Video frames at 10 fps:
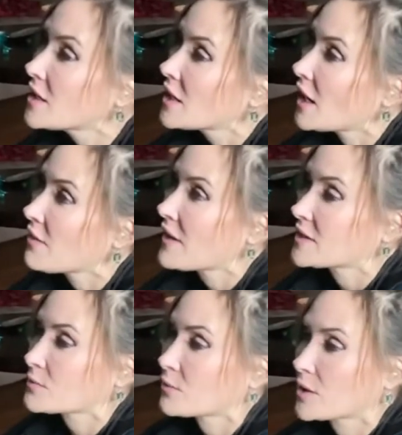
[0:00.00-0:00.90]
and
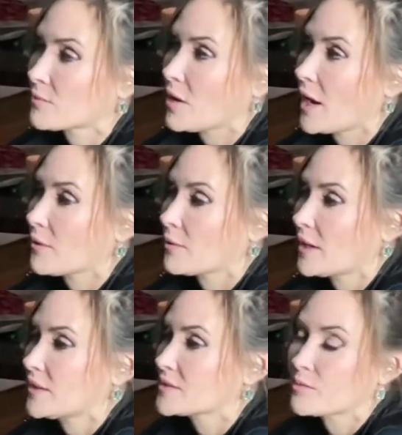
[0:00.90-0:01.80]
that's where I
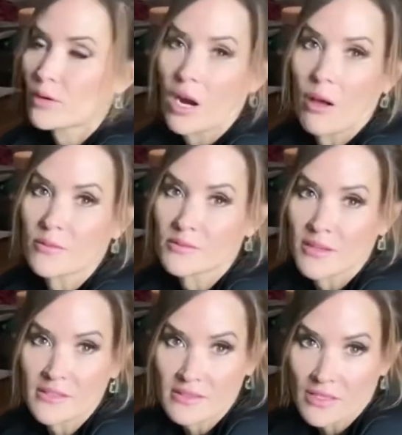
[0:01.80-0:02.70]
ran into problems
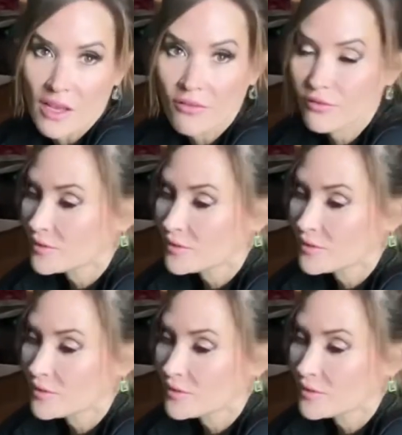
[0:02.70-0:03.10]
myself.